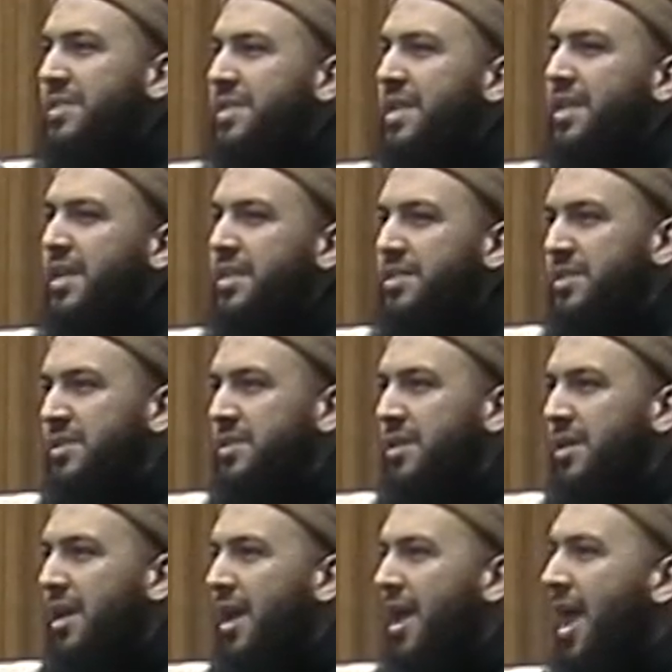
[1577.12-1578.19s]
to see this.
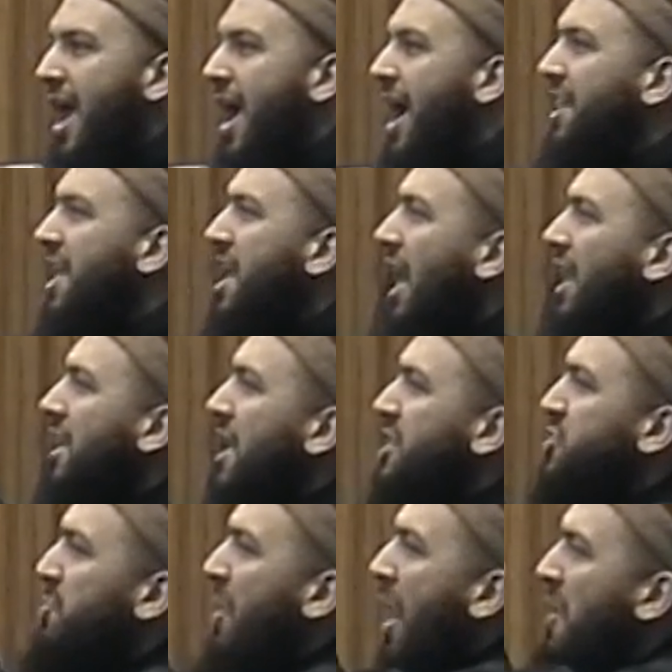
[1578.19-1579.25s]
And then
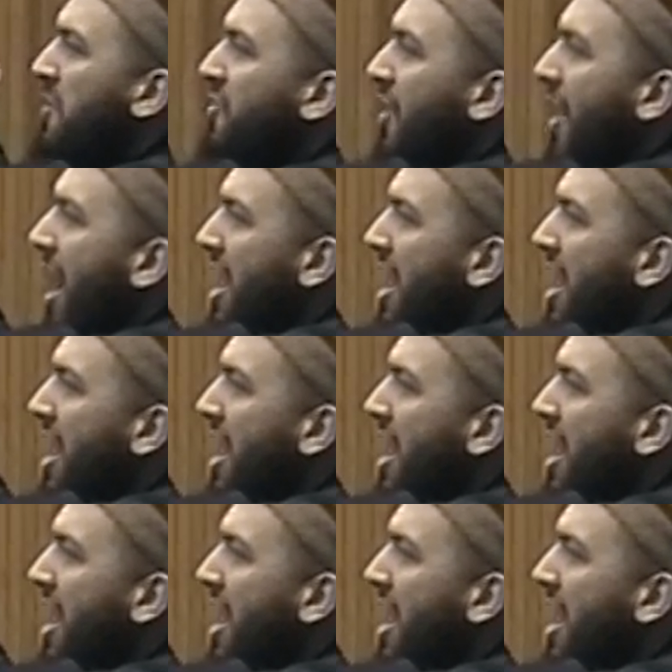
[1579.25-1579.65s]
Allah subhanahu wa